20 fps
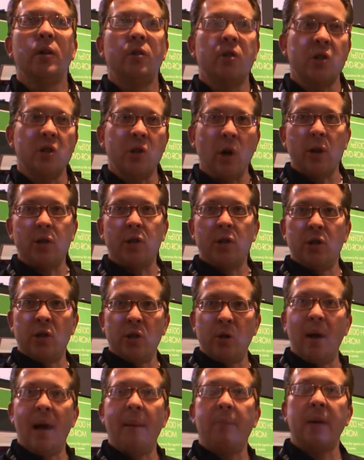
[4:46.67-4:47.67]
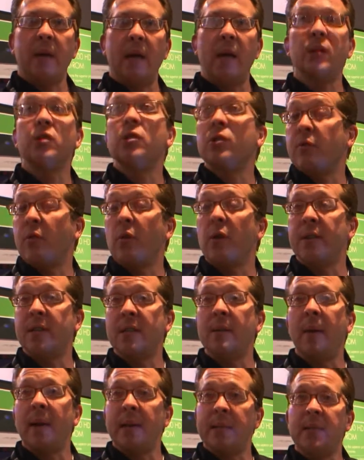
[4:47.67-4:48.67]
to start to do applications for us
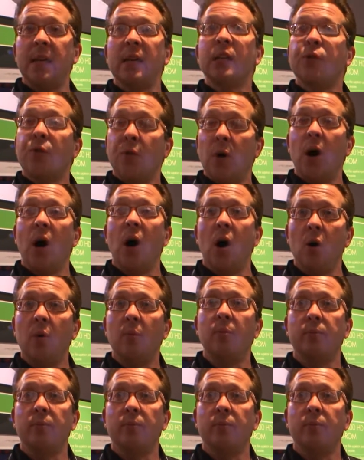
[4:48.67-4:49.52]
that make sense for a home.